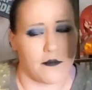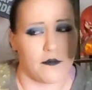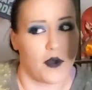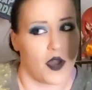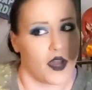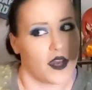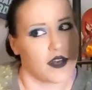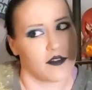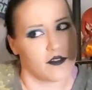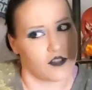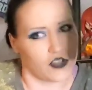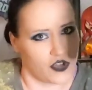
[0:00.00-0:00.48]

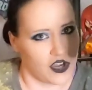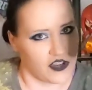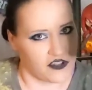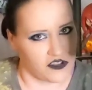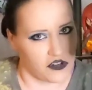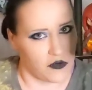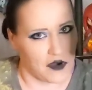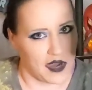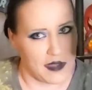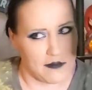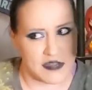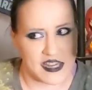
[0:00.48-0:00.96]
But you guys
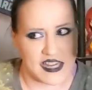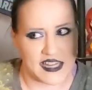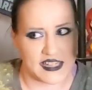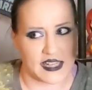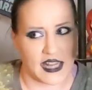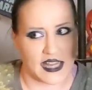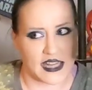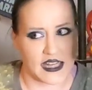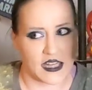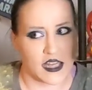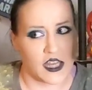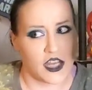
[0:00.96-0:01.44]
know what I mean?
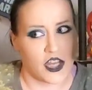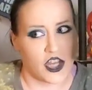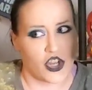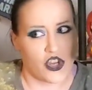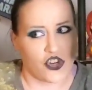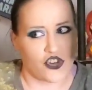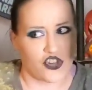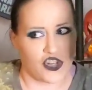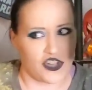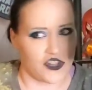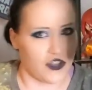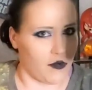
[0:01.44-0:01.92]
Like,
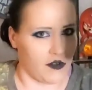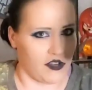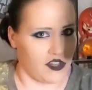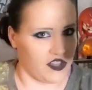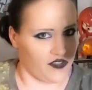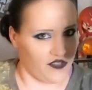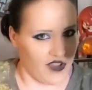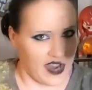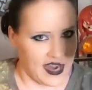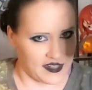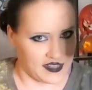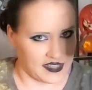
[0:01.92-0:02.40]
she's
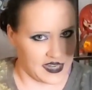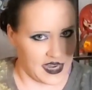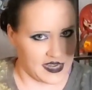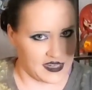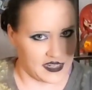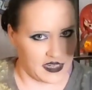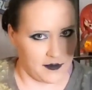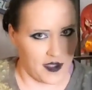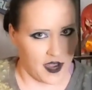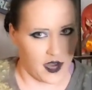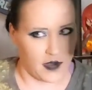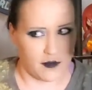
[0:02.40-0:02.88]
always
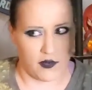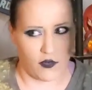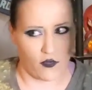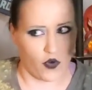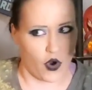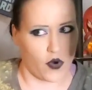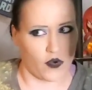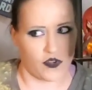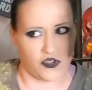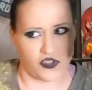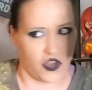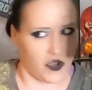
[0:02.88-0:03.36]
fantasizing about him, and
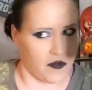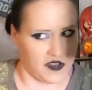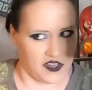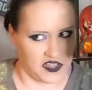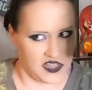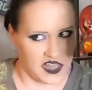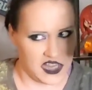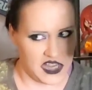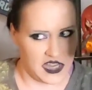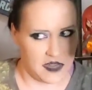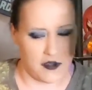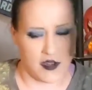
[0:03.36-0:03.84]
Rowan's
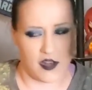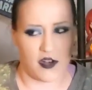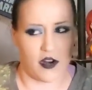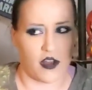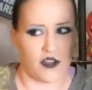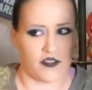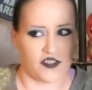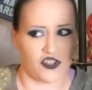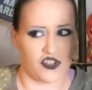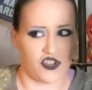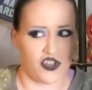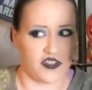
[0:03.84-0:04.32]
always thinking about him, and
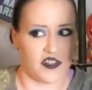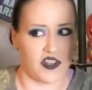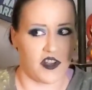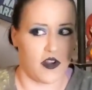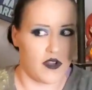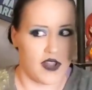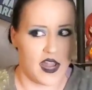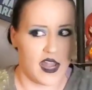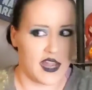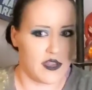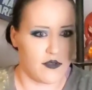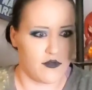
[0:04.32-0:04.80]
all this. She's like,
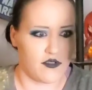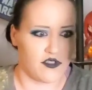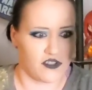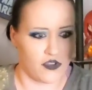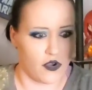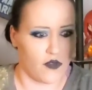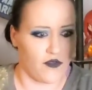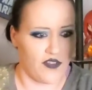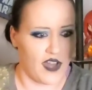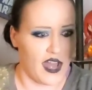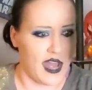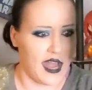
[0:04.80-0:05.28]
oh yeah, he was
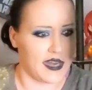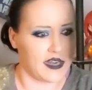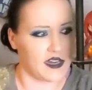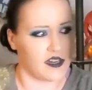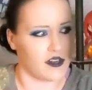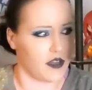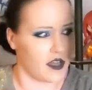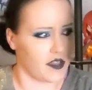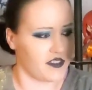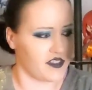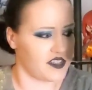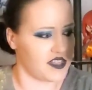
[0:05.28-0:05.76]
so fine,
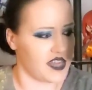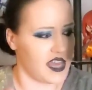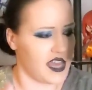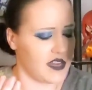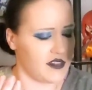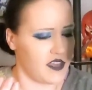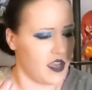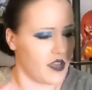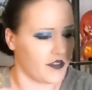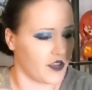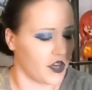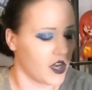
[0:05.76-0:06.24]
and all this, that,
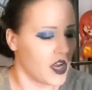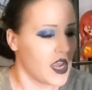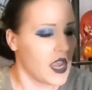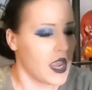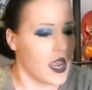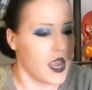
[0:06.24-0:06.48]
and the other.